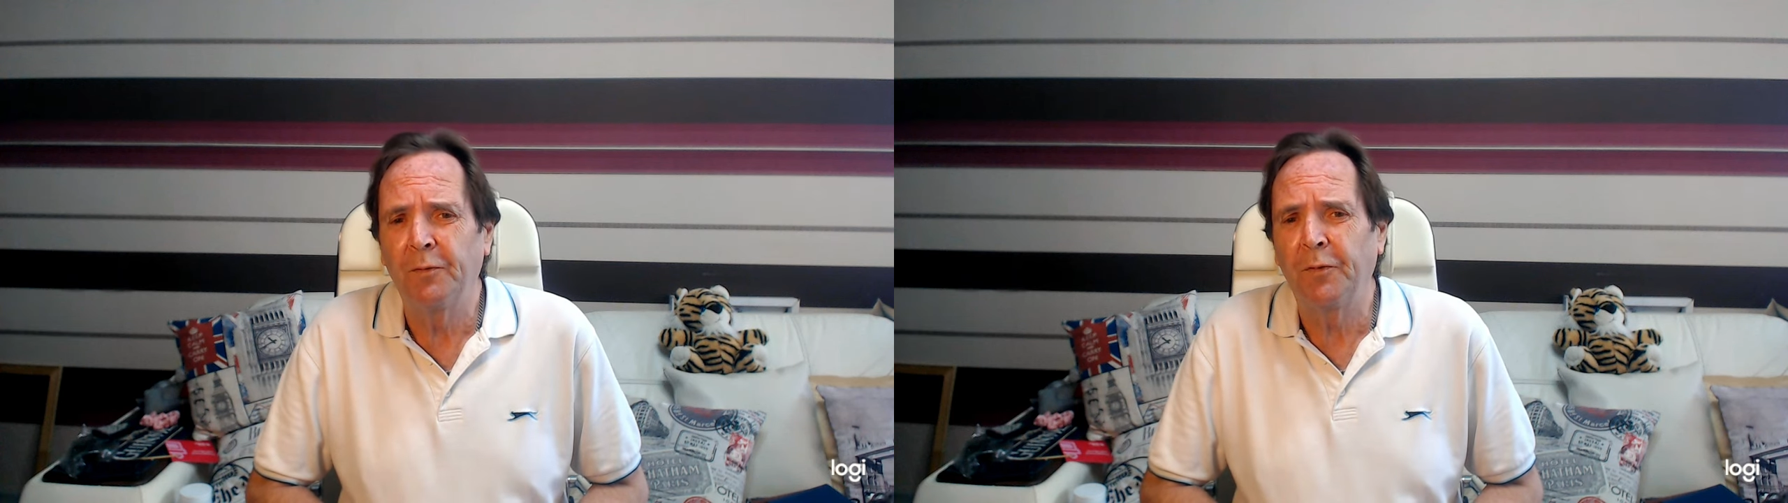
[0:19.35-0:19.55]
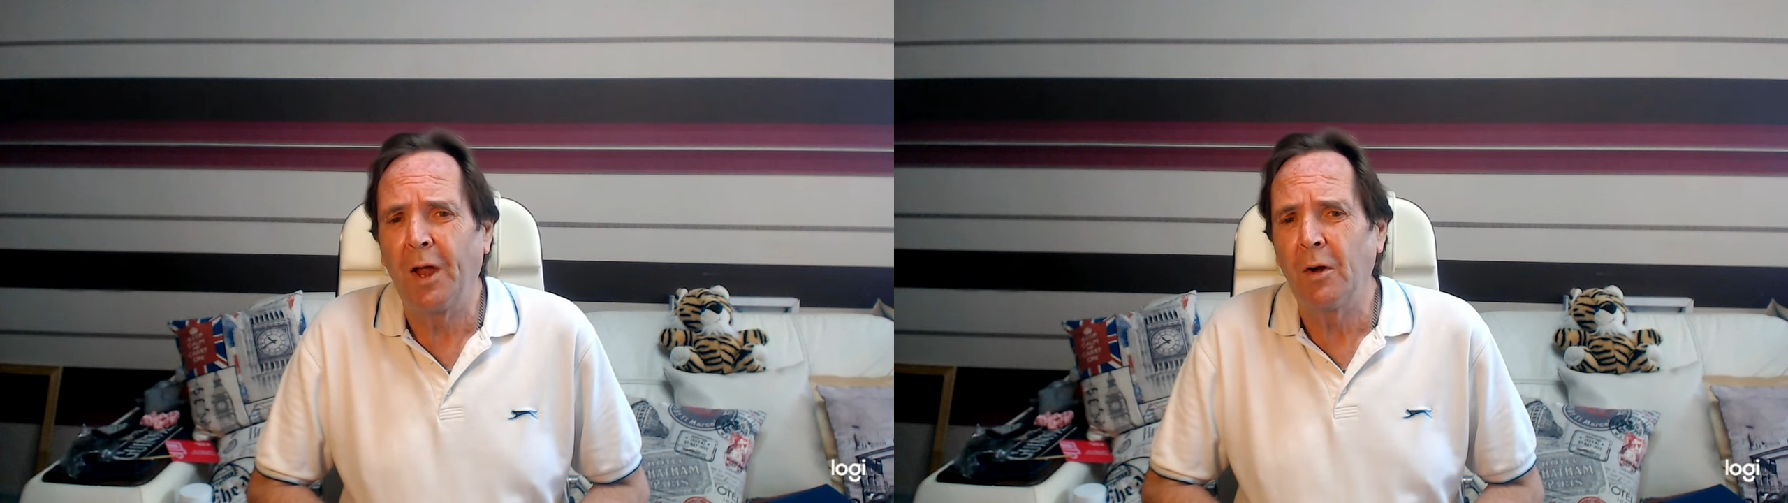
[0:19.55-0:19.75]

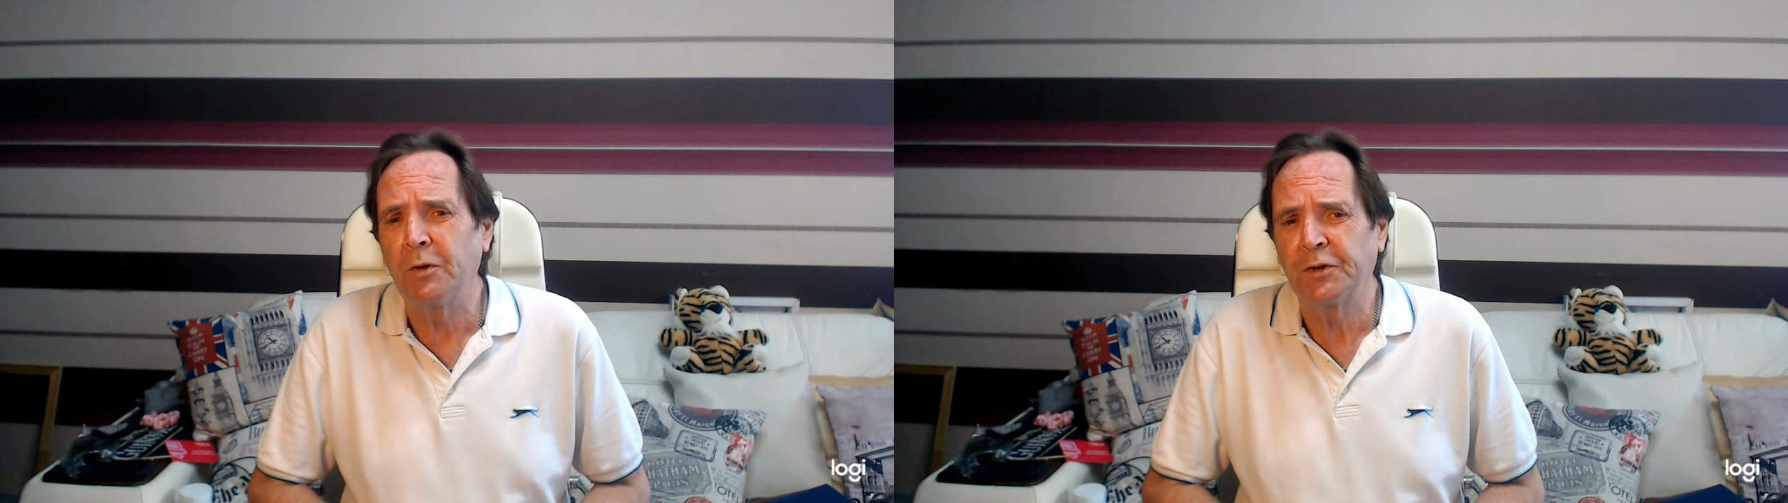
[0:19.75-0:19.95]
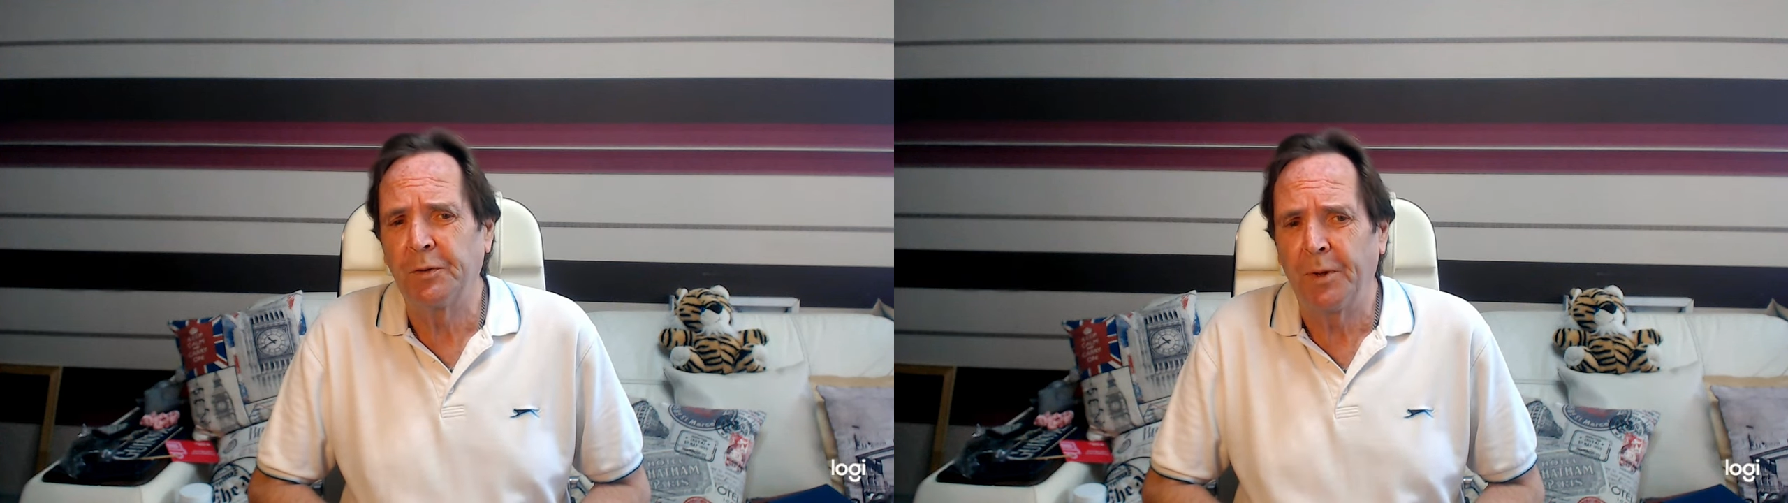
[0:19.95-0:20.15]

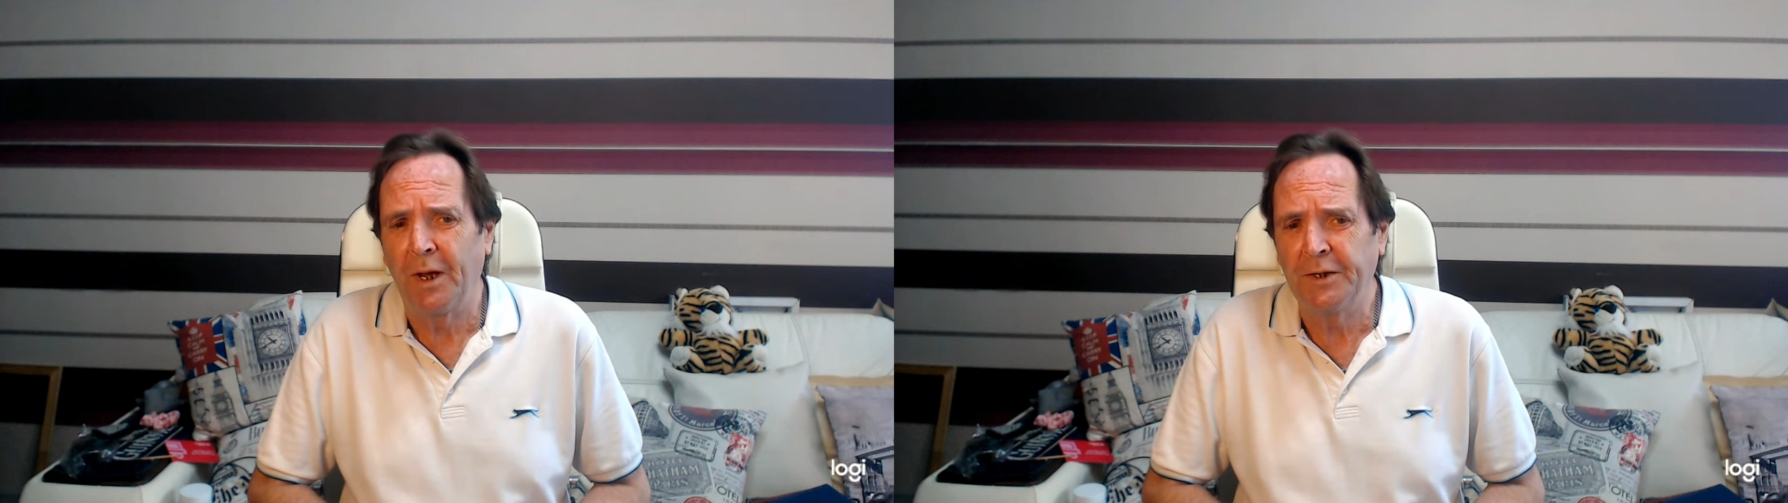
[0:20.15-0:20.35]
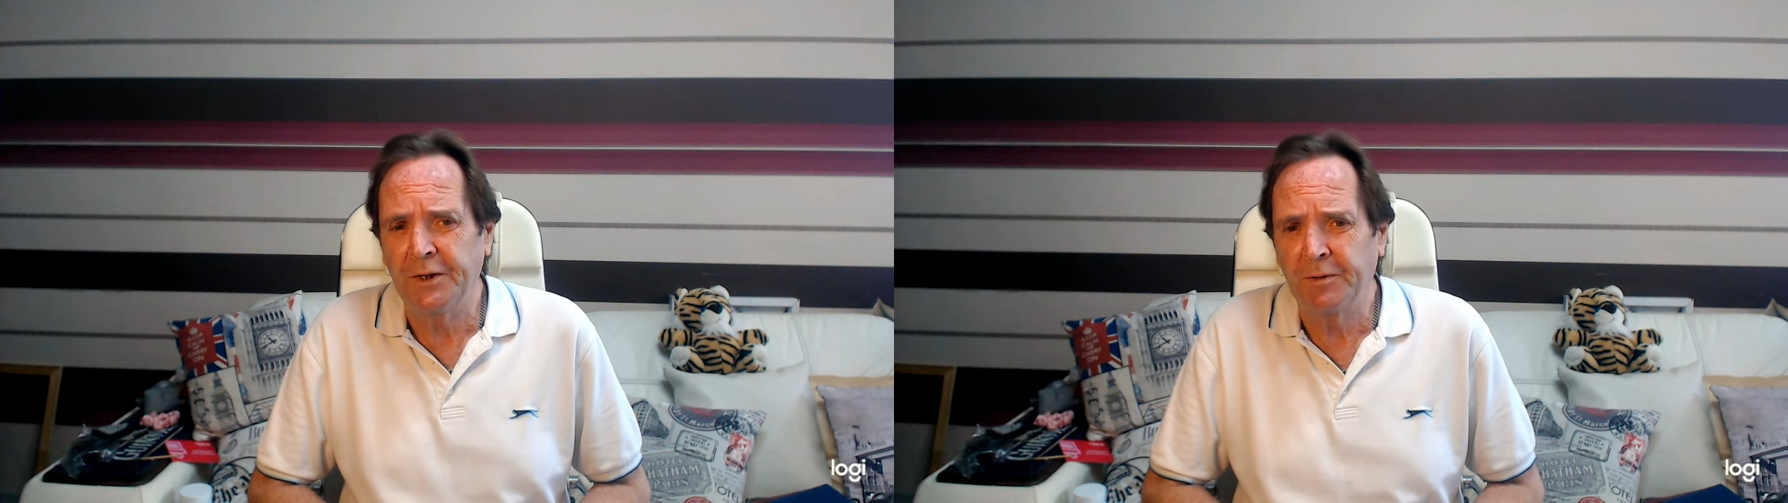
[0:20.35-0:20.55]
flour
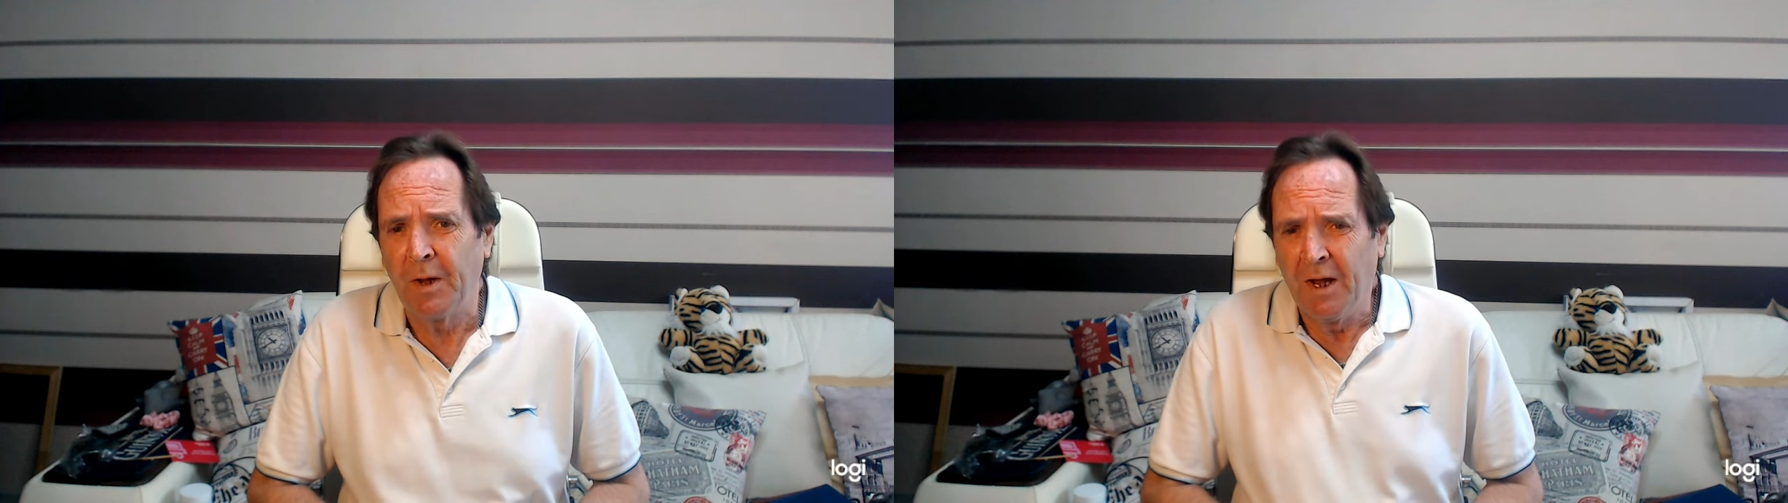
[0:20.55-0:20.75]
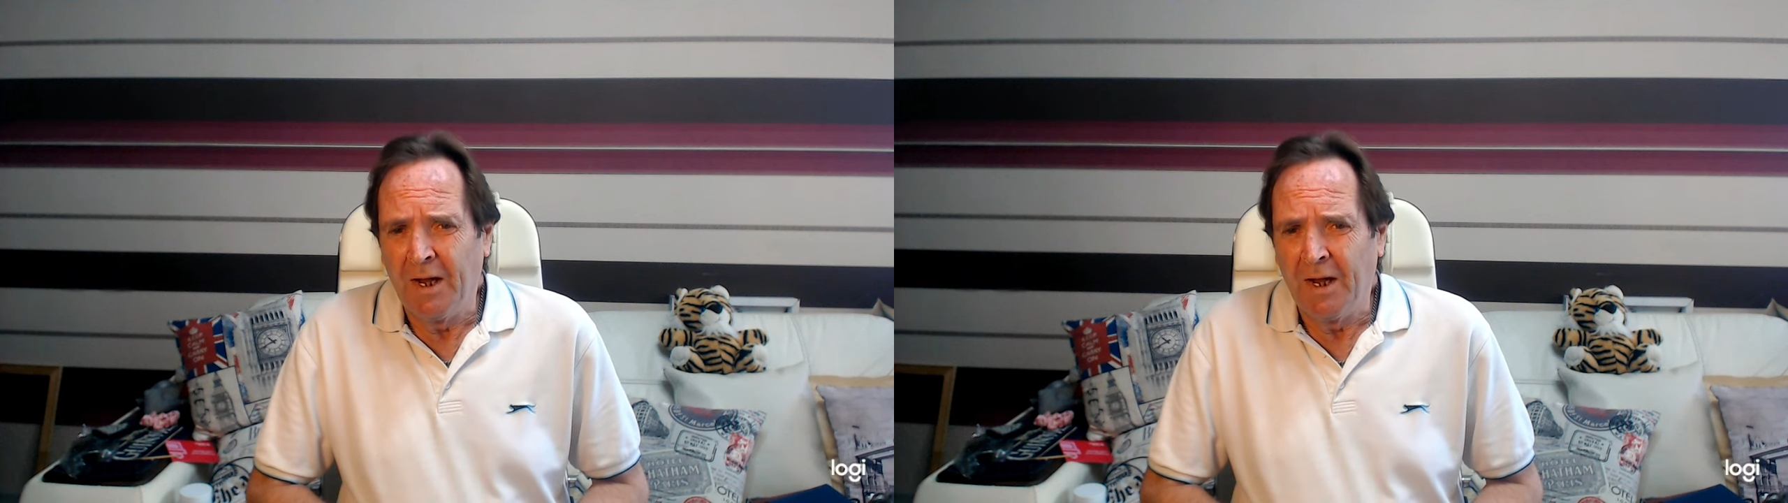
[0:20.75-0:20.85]
supplies has